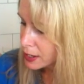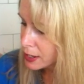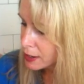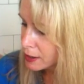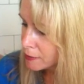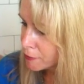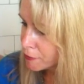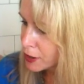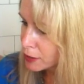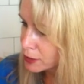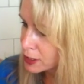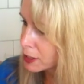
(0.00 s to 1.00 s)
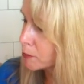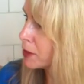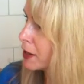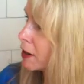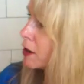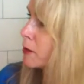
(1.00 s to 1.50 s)
he felt
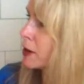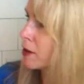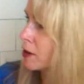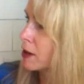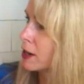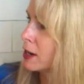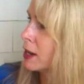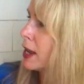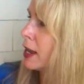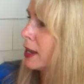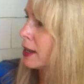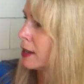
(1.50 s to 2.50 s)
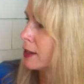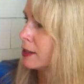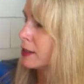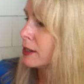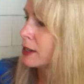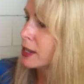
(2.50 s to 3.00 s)
something coming on,
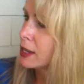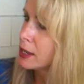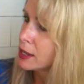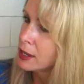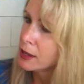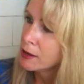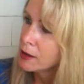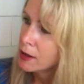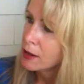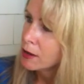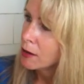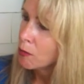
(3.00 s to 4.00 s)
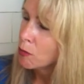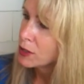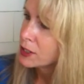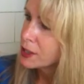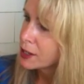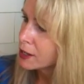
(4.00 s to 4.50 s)
and he
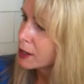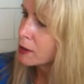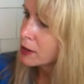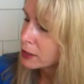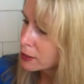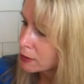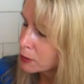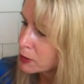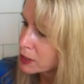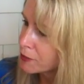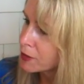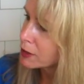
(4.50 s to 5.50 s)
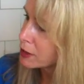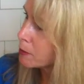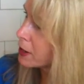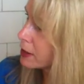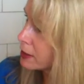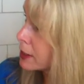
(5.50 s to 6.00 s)
was thinking specifically
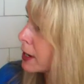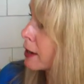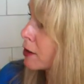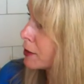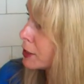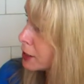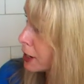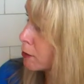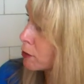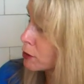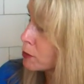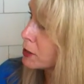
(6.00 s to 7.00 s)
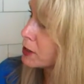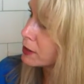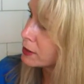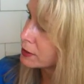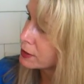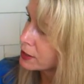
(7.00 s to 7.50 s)
about an attack on the towers
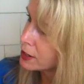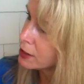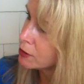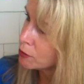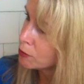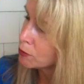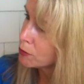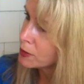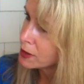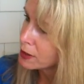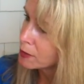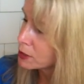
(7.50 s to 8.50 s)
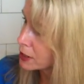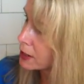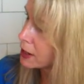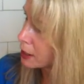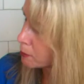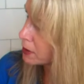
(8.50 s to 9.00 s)
because he knew it was
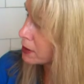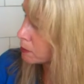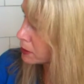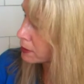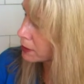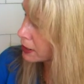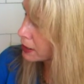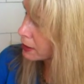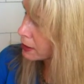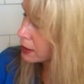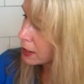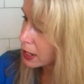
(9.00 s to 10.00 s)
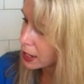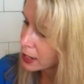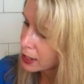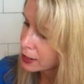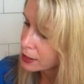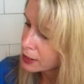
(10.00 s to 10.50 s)
going to happen imminently.
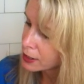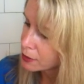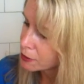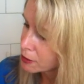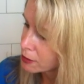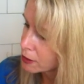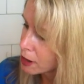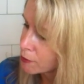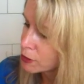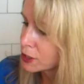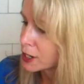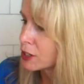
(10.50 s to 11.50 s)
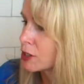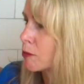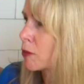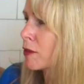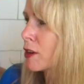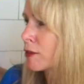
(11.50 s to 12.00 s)
And the conversation
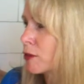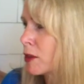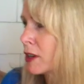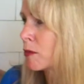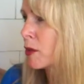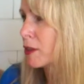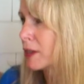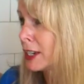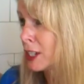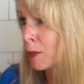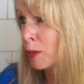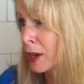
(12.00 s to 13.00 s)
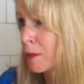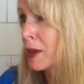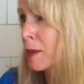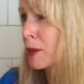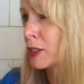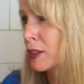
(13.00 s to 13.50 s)
revolved around whether he should bring
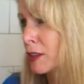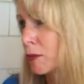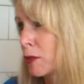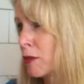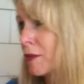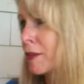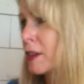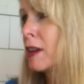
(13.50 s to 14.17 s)
people to the roof